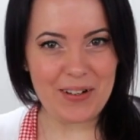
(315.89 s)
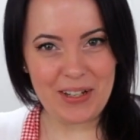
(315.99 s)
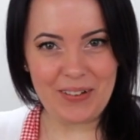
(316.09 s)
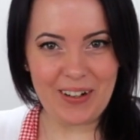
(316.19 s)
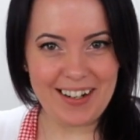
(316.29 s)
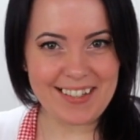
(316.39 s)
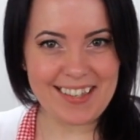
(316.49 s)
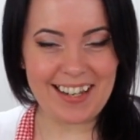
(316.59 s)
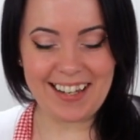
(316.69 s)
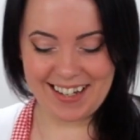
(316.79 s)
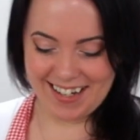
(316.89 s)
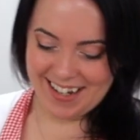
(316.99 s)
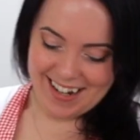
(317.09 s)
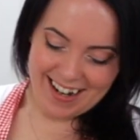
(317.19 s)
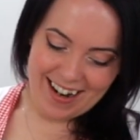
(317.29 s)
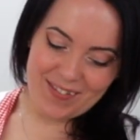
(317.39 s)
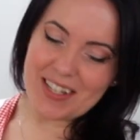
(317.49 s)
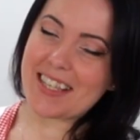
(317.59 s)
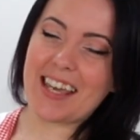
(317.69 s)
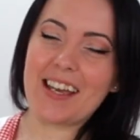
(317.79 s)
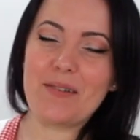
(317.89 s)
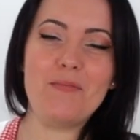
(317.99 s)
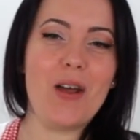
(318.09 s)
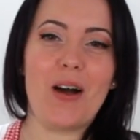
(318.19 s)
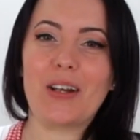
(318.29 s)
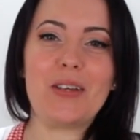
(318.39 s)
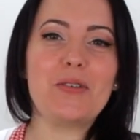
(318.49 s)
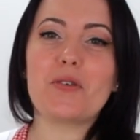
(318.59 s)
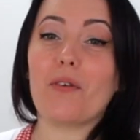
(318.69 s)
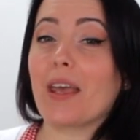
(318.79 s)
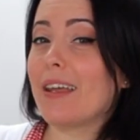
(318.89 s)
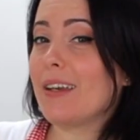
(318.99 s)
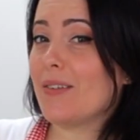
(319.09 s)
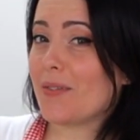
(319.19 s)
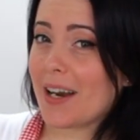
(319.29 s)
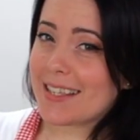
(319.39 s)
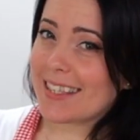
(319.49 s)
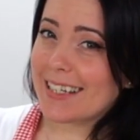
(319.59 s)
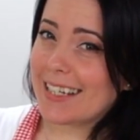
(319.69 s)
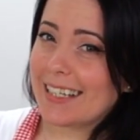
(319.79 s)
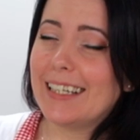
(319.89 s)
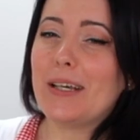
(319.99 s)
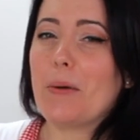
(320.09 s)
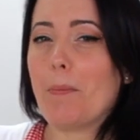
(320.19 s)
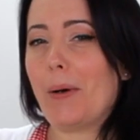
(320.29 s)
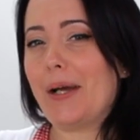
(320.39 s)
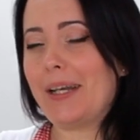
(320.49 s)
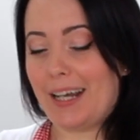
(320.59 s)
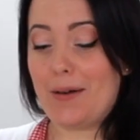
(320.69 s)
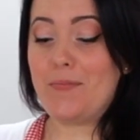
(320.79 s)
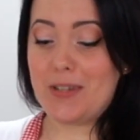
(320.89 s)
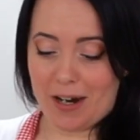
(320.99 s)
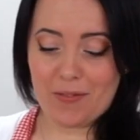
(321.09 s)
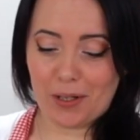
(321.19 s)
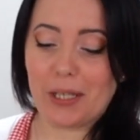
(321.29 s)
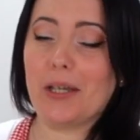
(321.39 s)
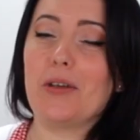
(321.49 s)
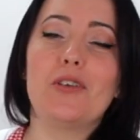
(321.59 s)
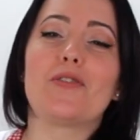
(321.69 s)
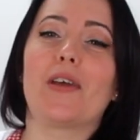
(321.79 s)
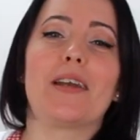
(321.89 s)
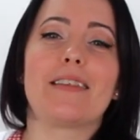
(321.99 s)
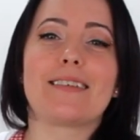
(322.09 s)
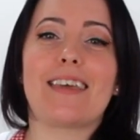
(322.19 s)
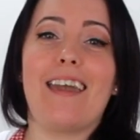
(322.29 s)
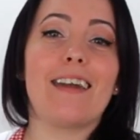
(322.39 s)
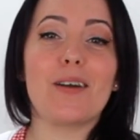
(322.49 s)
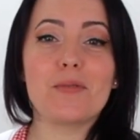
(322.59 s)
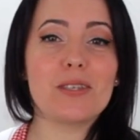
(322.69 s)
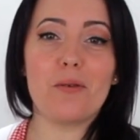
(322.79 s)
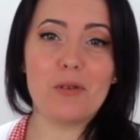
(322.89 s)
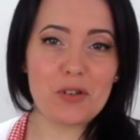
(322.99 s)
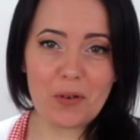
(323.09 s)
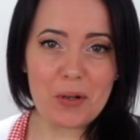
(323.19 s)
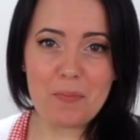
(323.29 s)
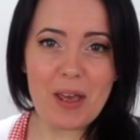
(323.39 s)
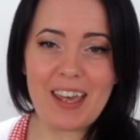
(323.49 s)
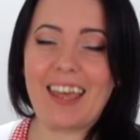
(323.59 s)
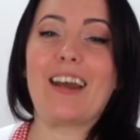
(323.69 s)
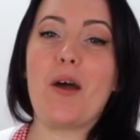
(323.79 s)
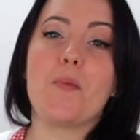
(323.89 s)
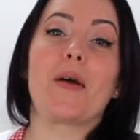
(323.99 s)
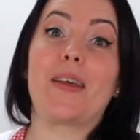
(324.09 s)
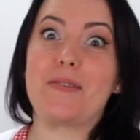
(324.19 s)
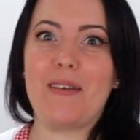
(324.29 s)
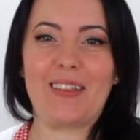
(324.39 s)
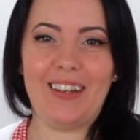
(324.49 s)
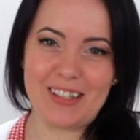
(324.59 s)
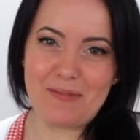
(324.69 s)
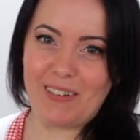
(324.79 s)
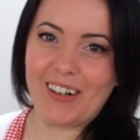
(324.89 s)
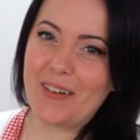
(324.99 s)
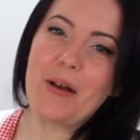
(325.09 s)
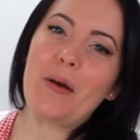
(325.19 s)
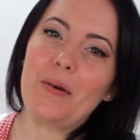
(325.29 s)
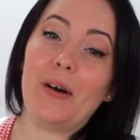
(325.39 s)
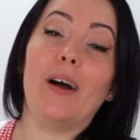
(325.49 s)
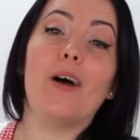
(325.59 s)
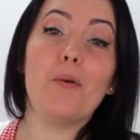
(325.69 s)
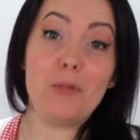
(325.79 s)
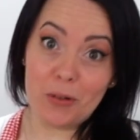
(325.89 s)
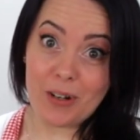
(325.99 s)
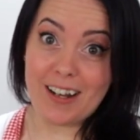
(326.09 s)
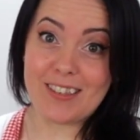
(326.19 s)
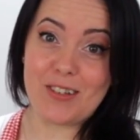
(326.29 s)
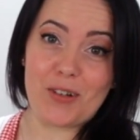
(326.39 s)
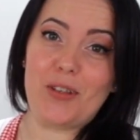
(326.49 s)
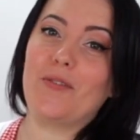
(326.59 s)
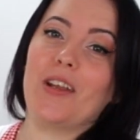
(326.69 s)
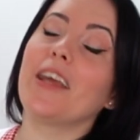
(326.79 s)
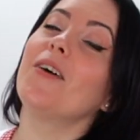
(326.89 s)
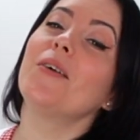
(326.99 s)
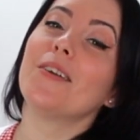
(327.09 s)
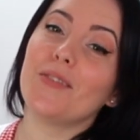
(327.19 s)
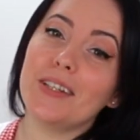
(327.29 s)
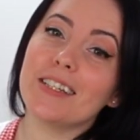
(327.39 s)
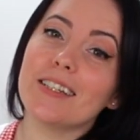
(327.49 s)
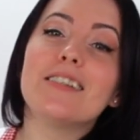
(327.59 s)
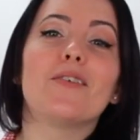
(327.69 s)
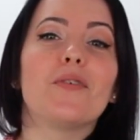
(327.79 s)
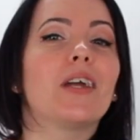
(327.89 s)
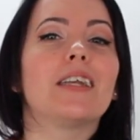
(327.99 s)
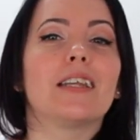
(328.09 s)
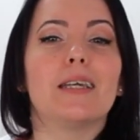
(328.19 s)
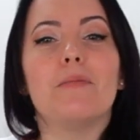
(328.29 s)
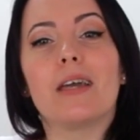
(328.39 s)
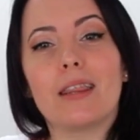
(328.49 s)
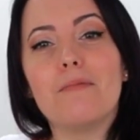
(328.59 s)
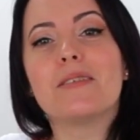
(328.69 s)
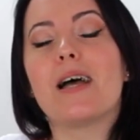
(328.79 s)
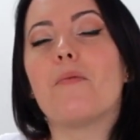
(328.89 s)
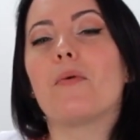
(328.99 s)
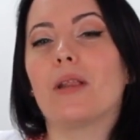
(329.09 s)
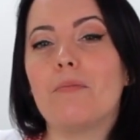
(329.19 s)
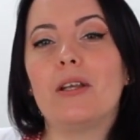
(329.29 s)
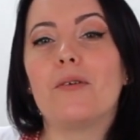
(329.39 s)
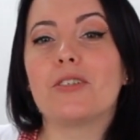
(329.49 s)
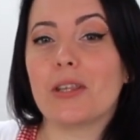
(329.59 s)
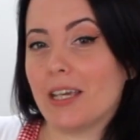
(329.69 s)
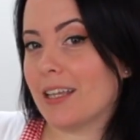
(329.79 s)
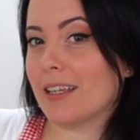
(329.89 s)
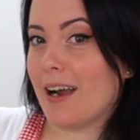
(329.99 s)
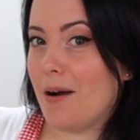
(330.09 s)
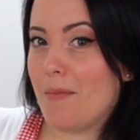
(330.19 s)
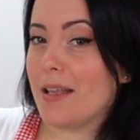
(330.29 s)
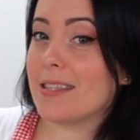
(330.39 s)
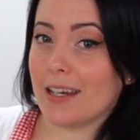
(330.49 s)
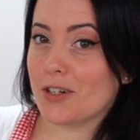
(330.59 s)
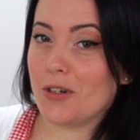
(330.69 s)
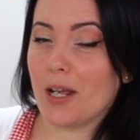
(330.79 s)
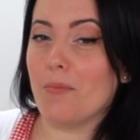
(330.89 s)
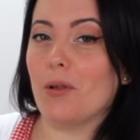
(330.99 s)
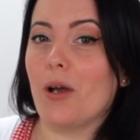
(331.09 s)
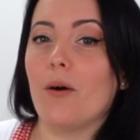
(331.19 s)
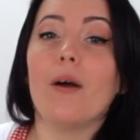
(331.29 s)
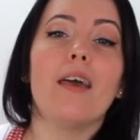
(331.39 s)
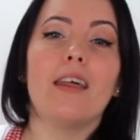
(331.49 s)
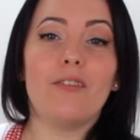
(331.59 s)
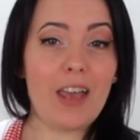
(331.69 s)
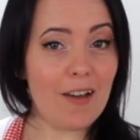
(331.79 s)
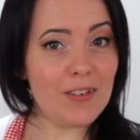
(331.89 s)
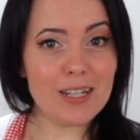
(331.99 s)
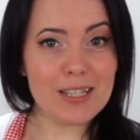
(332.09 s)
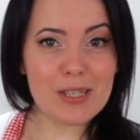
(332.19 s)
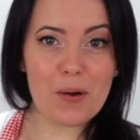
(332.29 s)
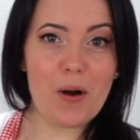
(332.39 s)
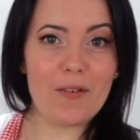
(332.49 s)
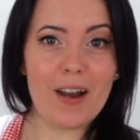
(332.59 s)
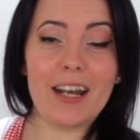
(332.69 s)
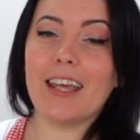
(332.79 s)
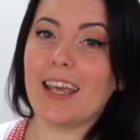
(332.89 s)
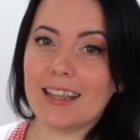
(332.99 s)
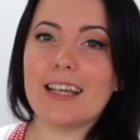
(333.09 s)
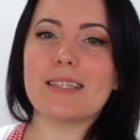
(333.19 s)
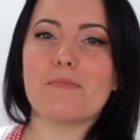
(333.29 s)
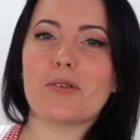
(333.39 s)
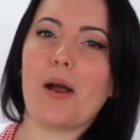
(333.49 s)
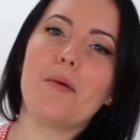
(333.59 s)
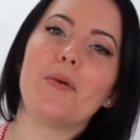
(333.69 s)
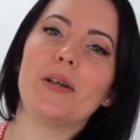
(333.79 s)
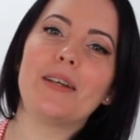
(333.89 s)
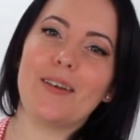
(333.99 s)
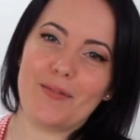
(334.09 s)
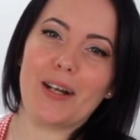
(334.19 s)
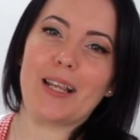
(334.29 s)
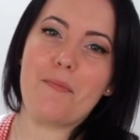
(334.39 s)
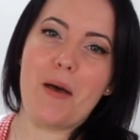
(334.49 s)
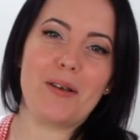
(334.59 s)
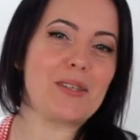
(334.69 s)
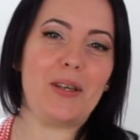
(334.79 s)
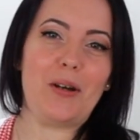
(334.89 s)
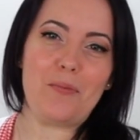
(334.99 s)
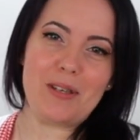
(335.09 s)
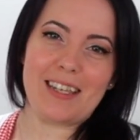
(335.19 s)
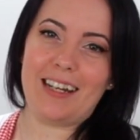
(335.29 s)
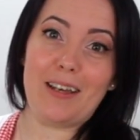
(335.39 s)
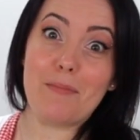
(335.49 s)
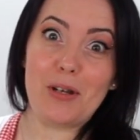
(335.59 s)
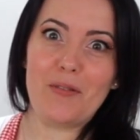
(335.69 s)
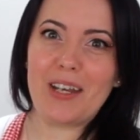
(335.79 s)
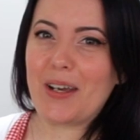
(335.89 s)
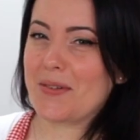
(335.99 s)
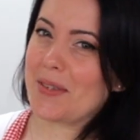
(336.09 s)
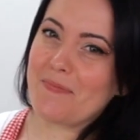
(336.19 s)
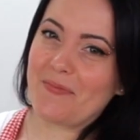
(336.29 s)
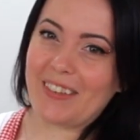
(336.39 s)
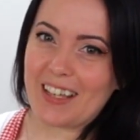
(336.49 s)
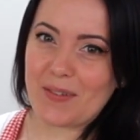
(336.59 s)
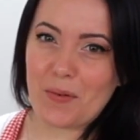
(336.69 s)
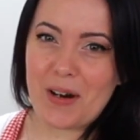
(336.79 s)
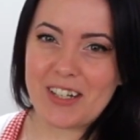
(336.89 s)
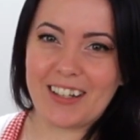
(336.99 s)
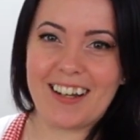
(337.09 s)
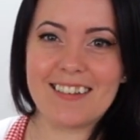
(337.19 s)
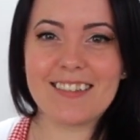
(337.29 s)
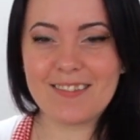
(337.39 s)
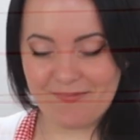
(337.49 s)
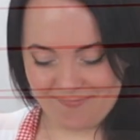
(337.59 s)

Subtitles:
What do you guys think? I have to say, I'm not a huge fan of wrestling, but I'm definitely a huge fan of this cake. It was so much fun to make, and I hope I get to make lots more. I hope you guys enjoyed the video, and if you did, don't forget to leave me a thumbs up and let me know what you think in the comment section down below. And if you haven't done so already, hit that subscribe button and ring that bell so you don't miss any of my new videos. Thanks for watching, guys.